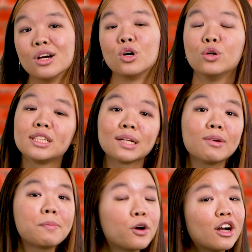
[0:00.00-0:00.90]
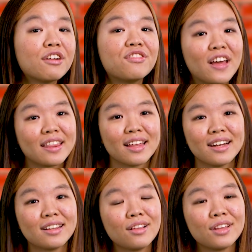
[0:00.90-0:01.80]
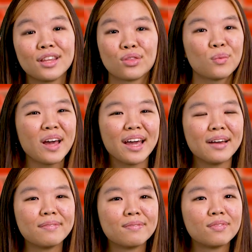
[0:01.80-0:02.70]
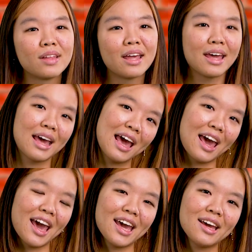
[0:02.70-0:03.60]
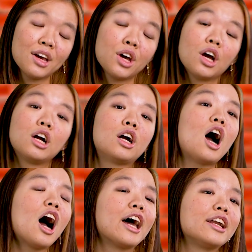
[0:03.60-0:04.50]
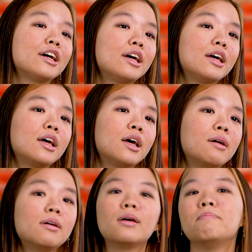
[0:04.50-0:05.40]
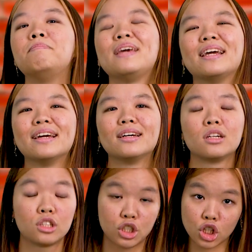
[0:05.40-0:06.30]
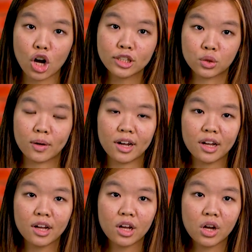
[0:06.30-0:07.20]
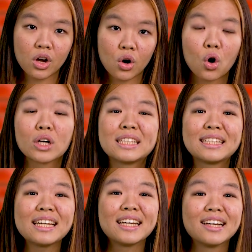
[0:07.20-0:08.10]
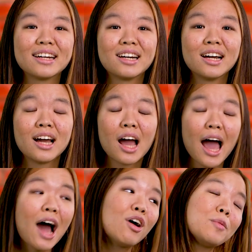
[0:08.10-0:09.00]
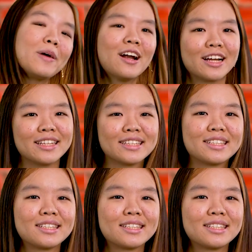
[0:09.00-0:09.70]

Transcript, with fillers: Who should we put our faith in to lead the way? A. God. B. Joshua. Or C. Our parents.